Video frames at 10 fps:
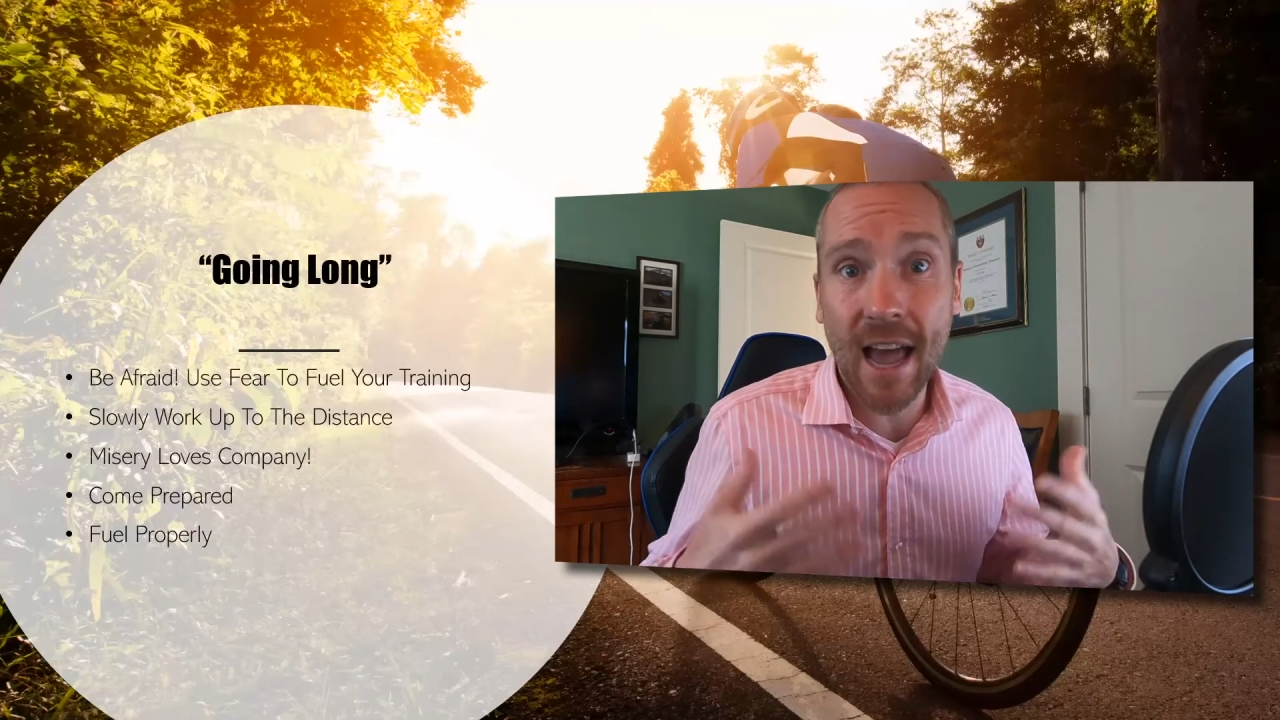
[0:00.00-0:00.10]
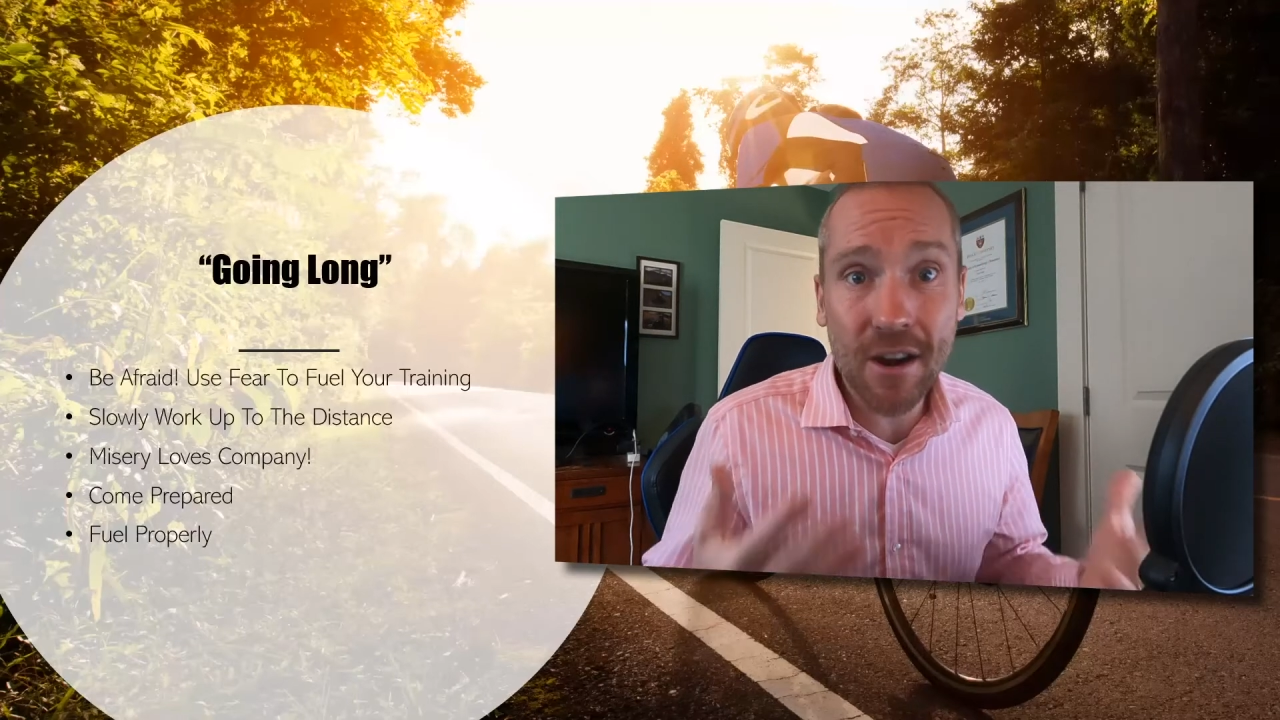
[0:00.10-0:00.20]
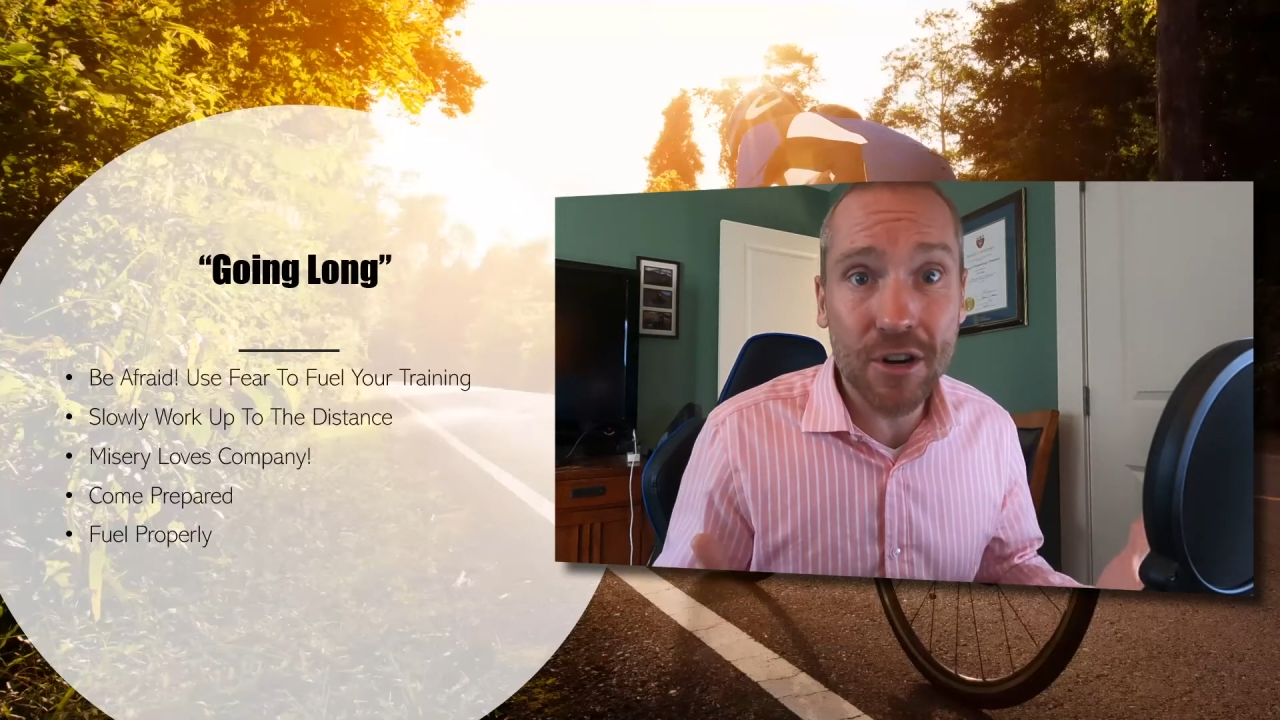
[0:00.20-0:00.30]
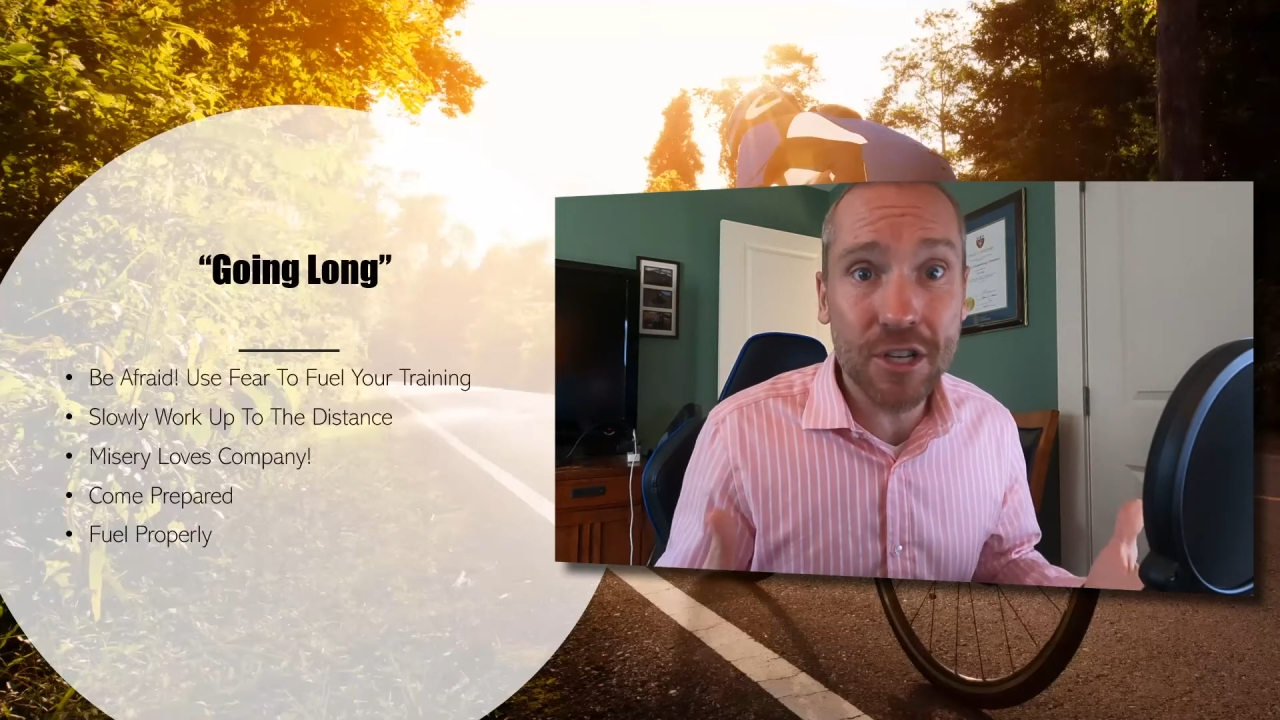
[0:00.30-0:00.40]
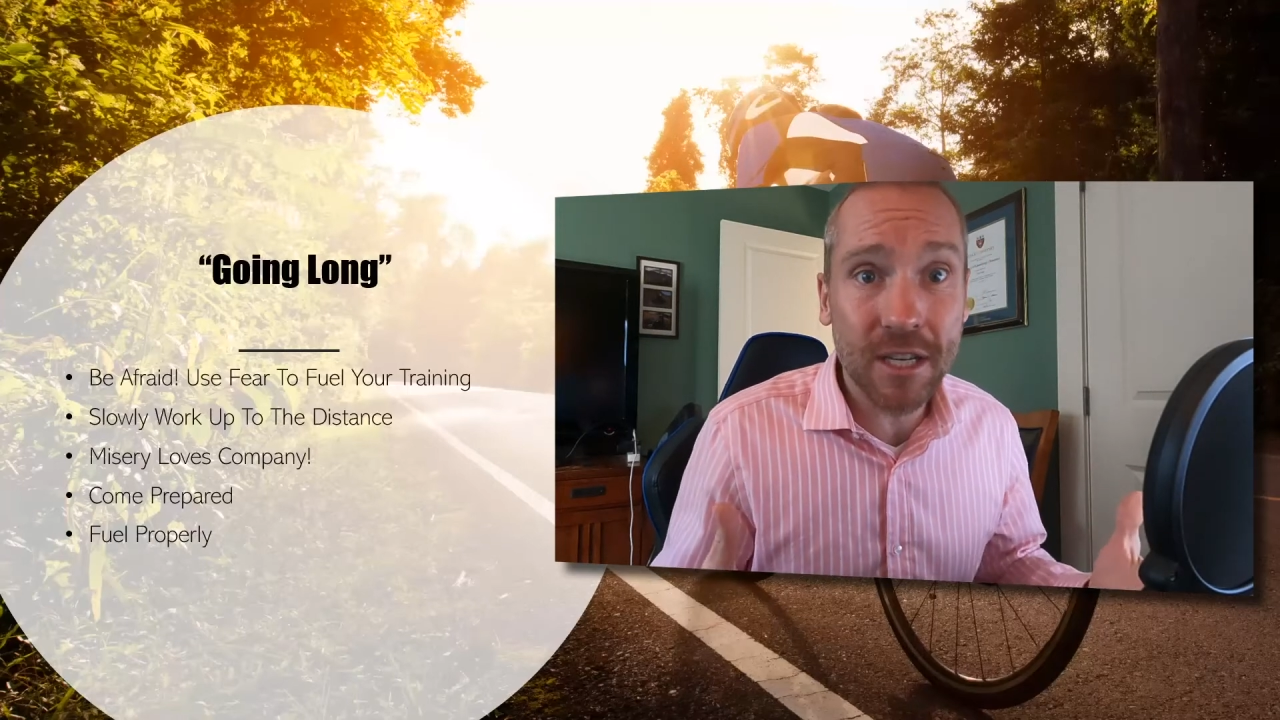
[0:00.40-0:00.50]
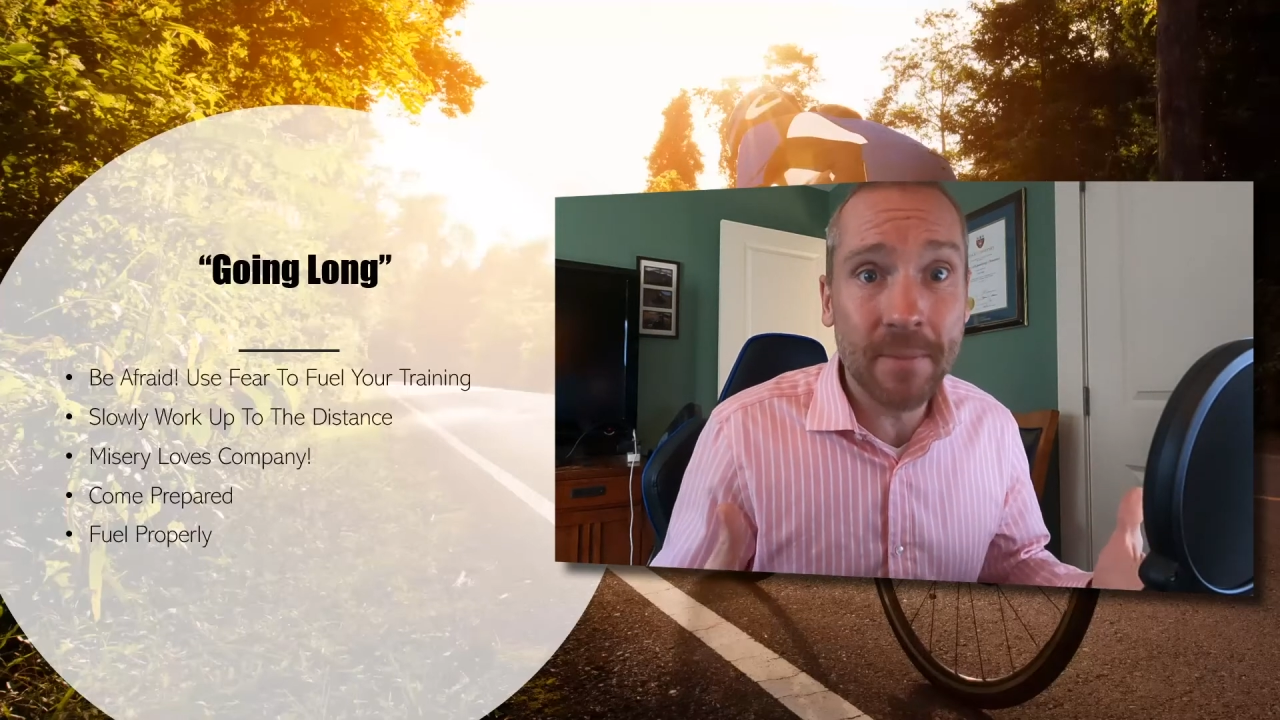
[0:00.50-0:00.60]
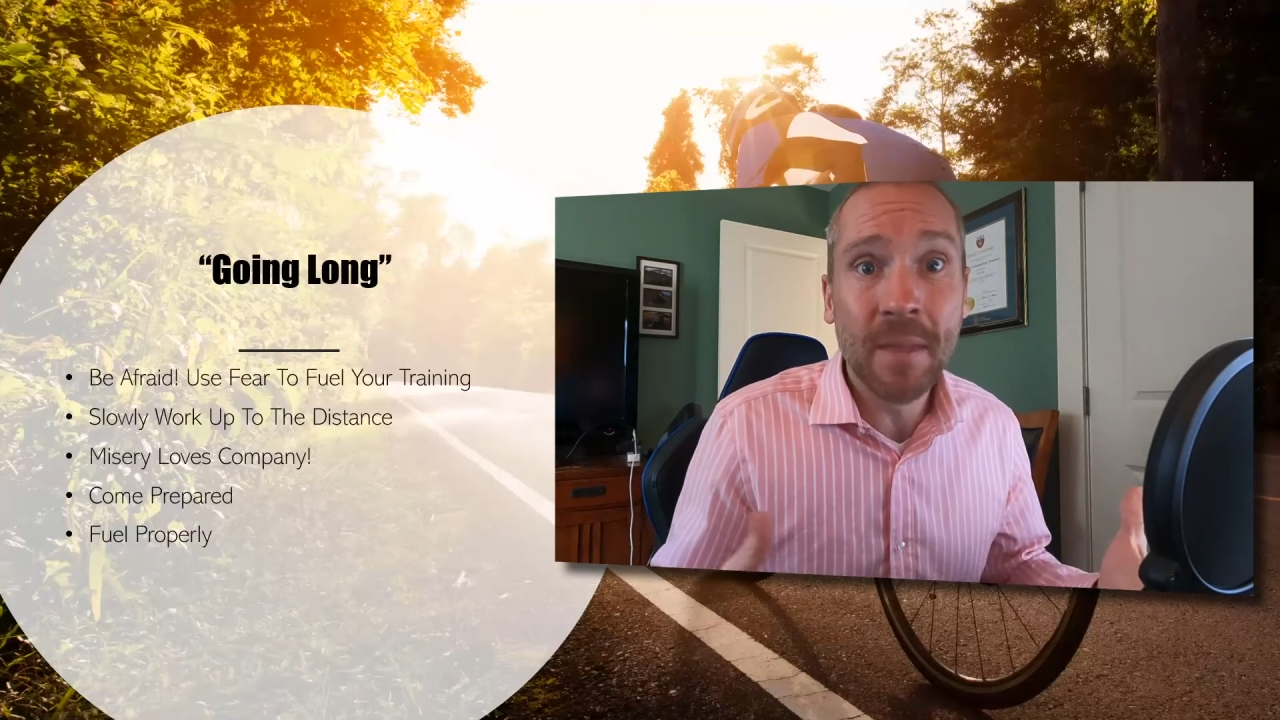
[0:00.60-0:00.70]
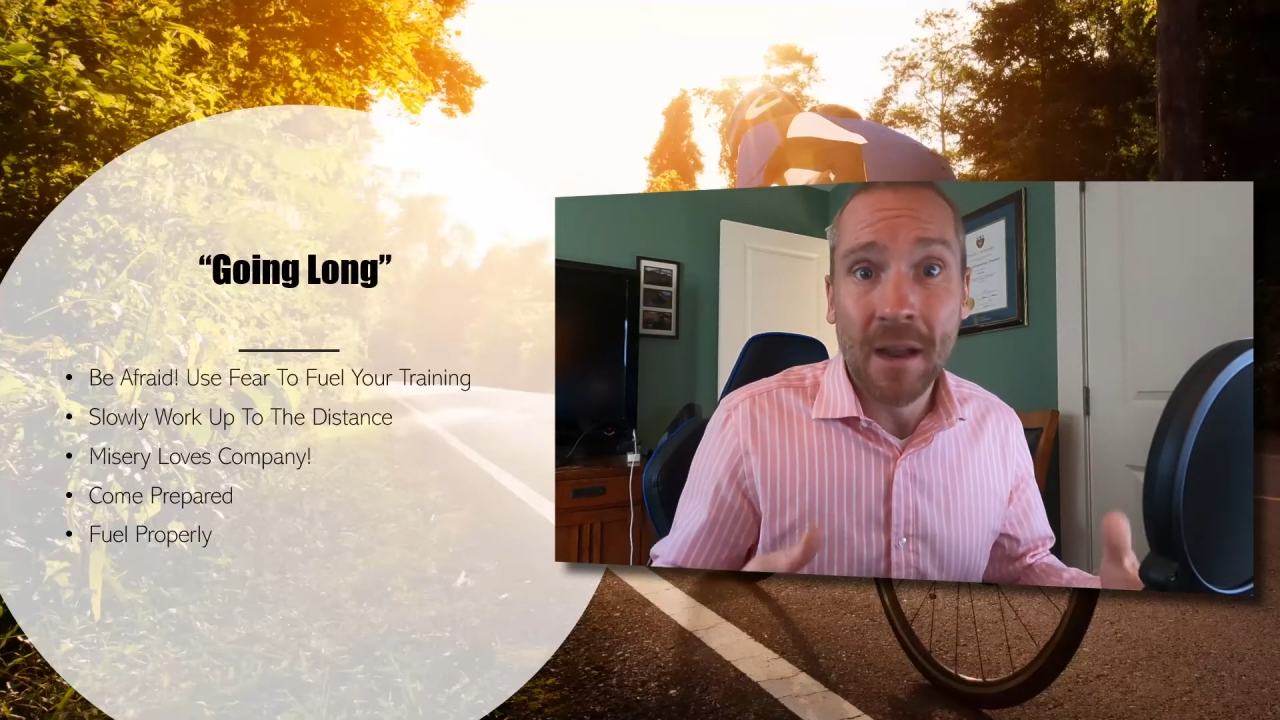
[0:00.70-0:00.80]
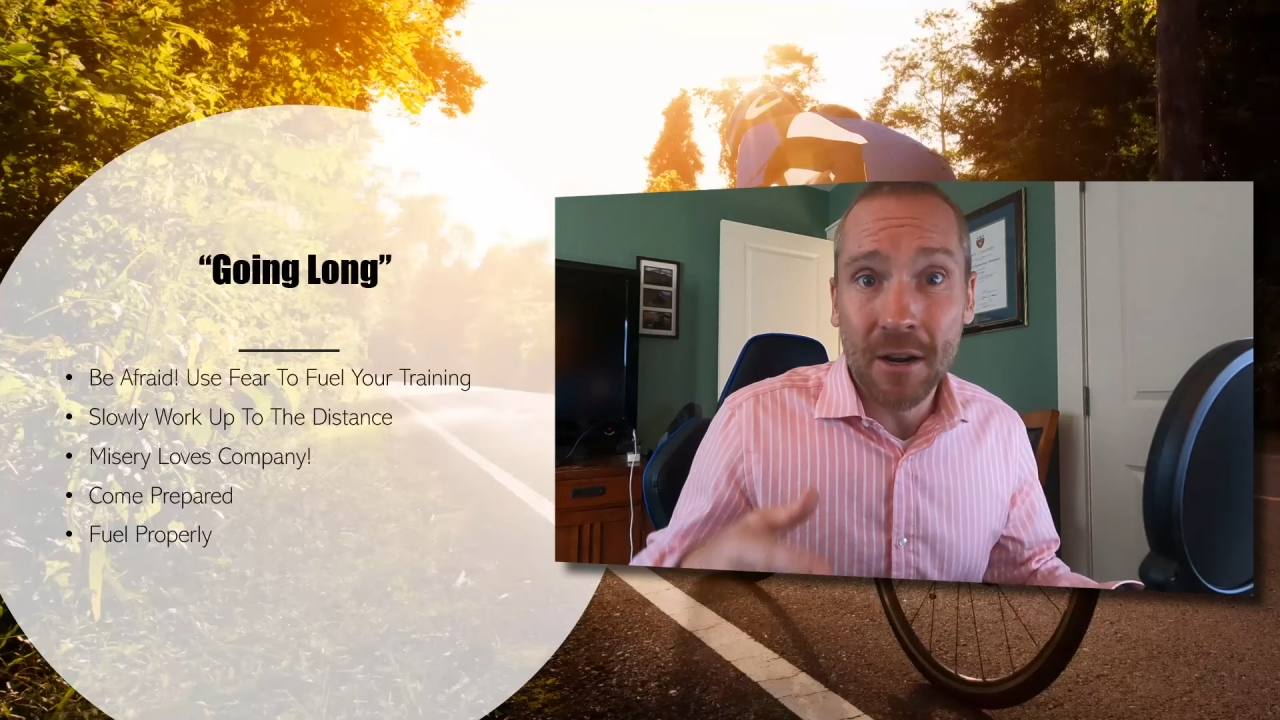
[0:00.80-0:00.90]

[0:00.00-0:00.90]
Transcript: energy.